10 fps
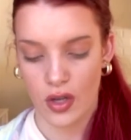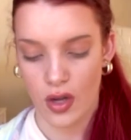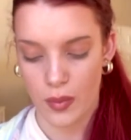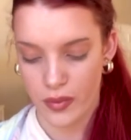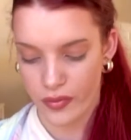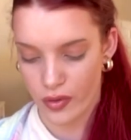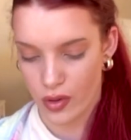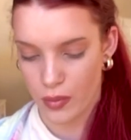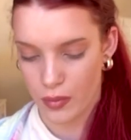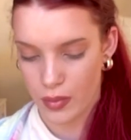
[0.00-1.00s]
top
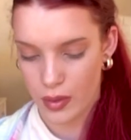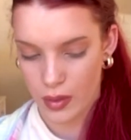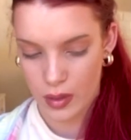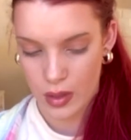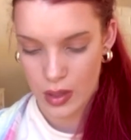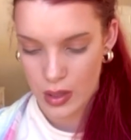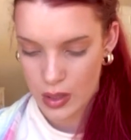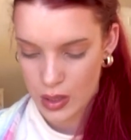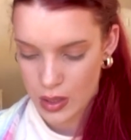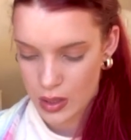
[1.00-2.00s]
from
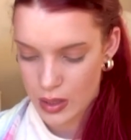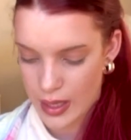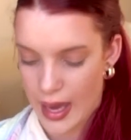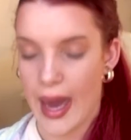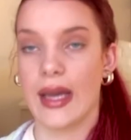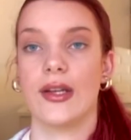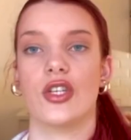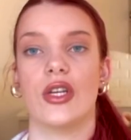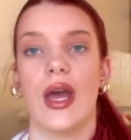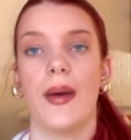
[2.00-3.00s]

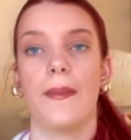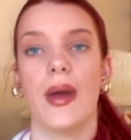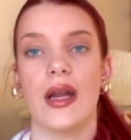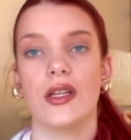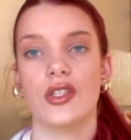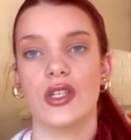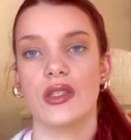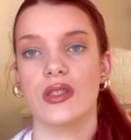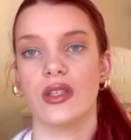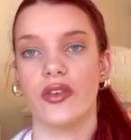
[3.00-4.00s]
H&M and it's
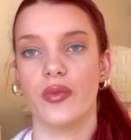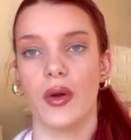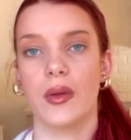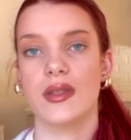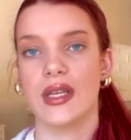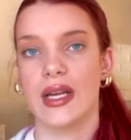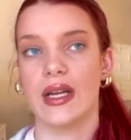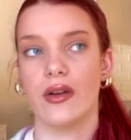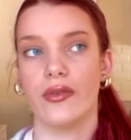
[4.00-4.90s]
just, you've probably seen it